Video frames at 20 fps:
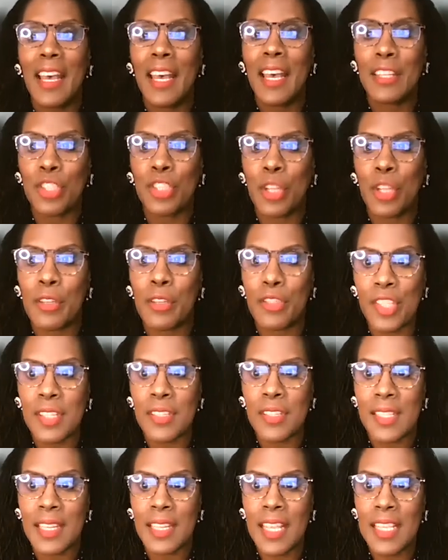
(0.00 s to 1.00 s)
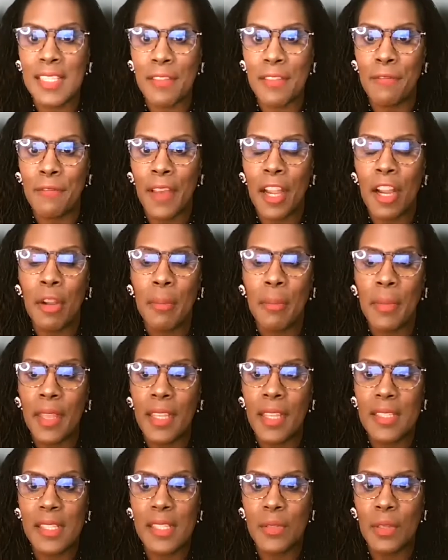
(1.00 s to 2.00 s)
a church in today's
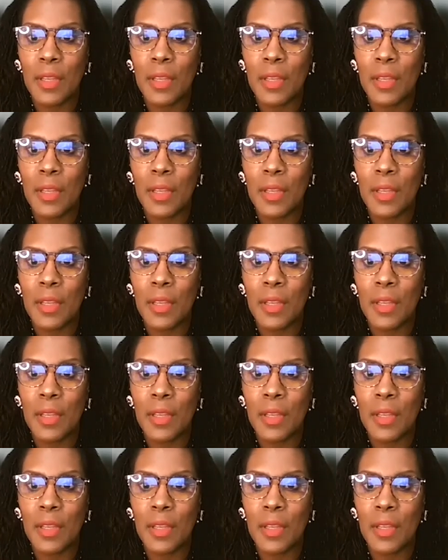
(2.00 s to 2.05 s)
environment.